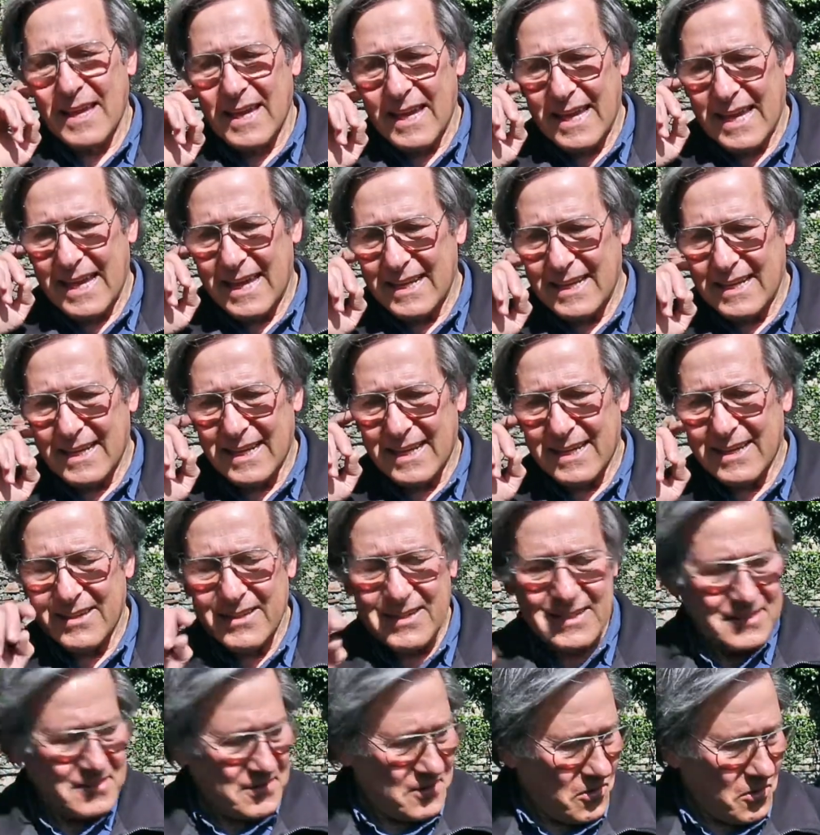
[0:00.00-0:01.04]
And
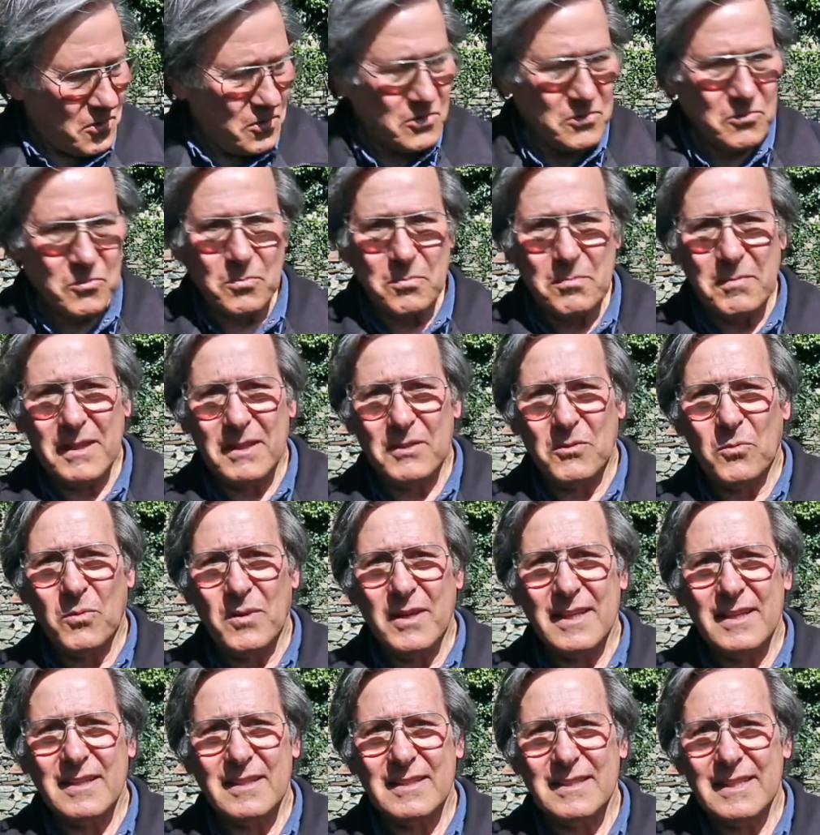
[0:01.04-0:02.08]
there's an old mill
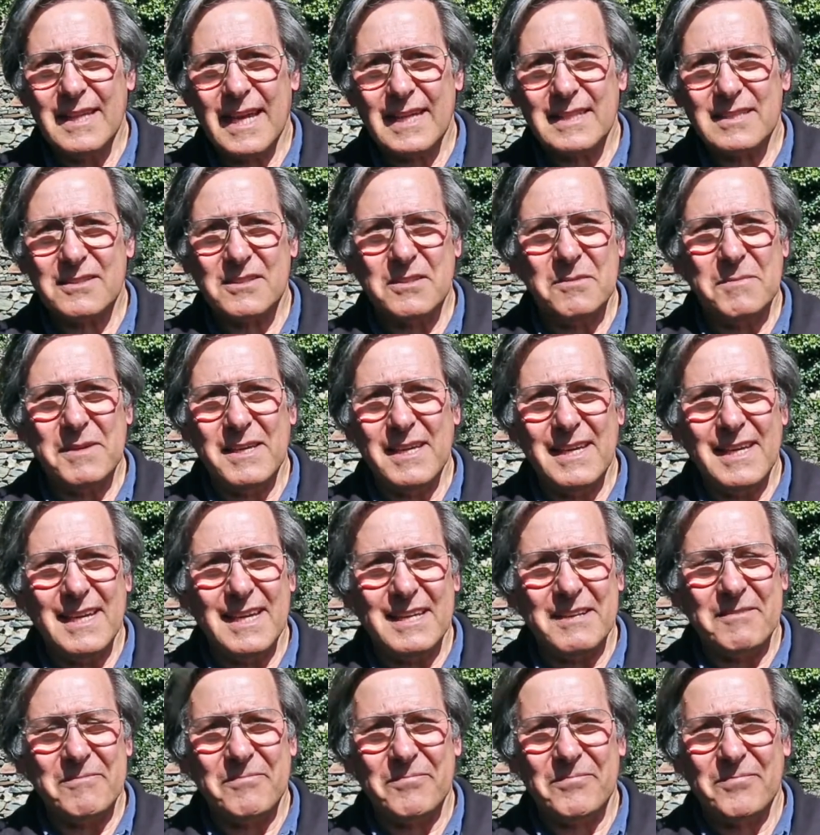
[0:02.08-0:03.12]
wheel next to me,
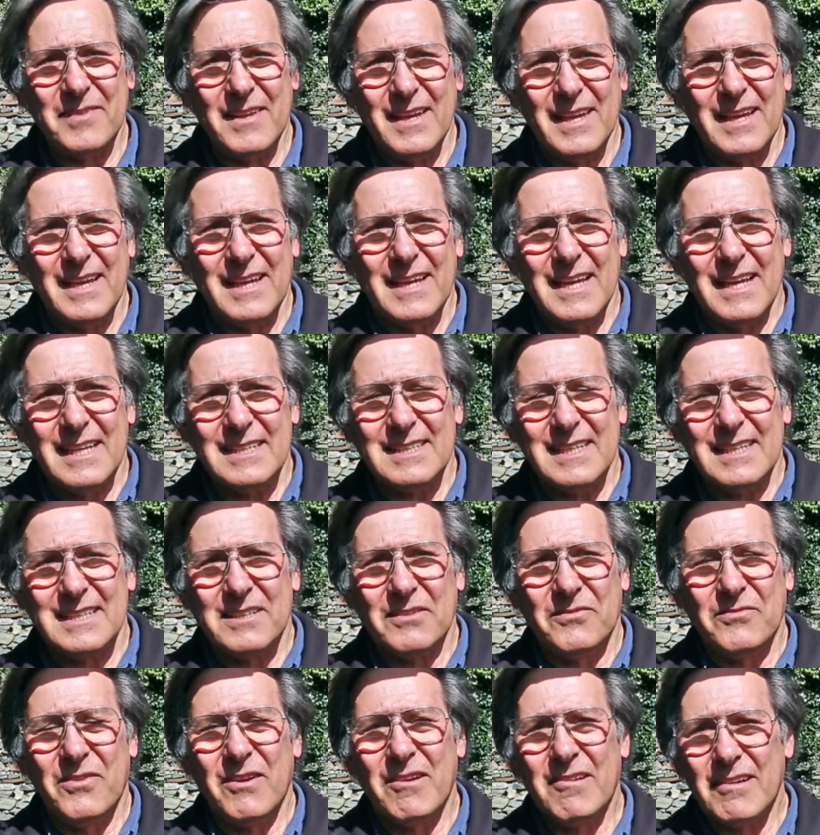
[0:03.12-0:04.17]
and it's
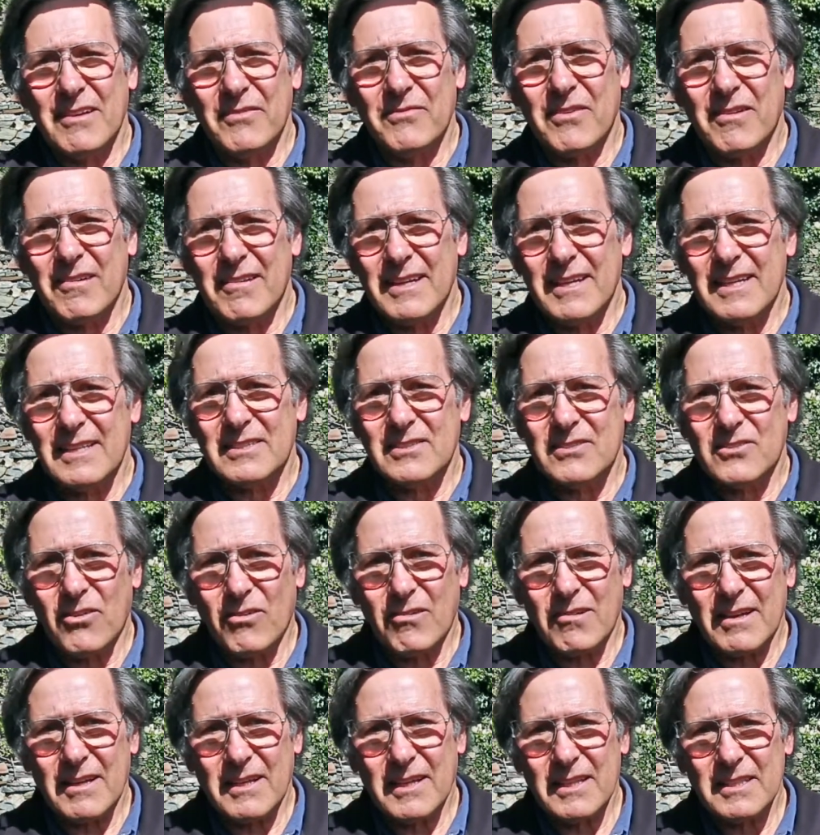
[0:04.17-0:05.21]
a very, very
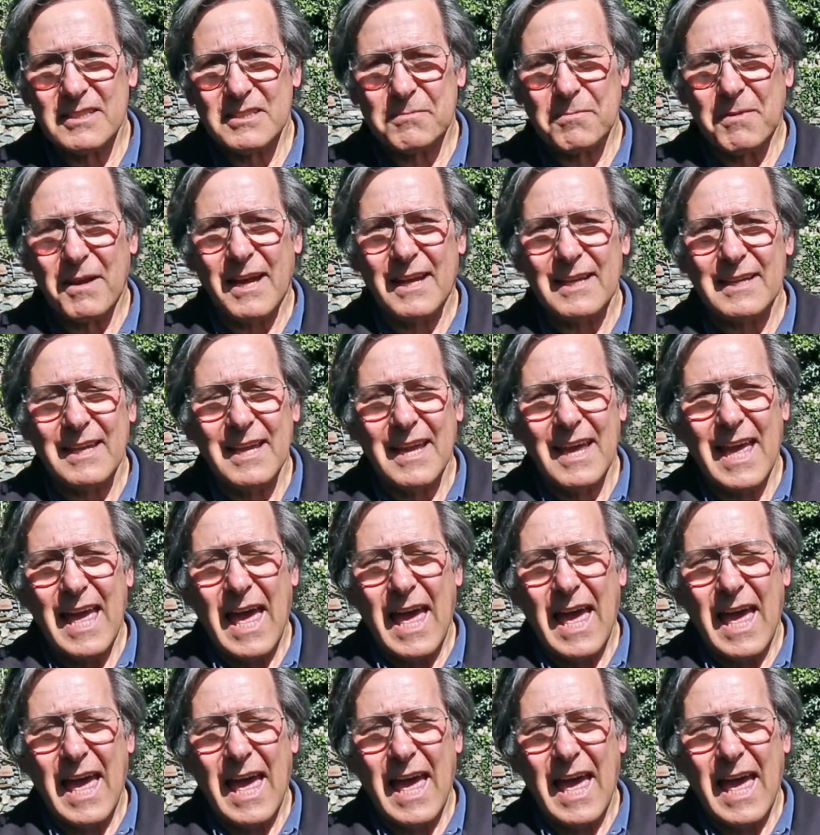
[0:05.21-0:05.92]
historic spot.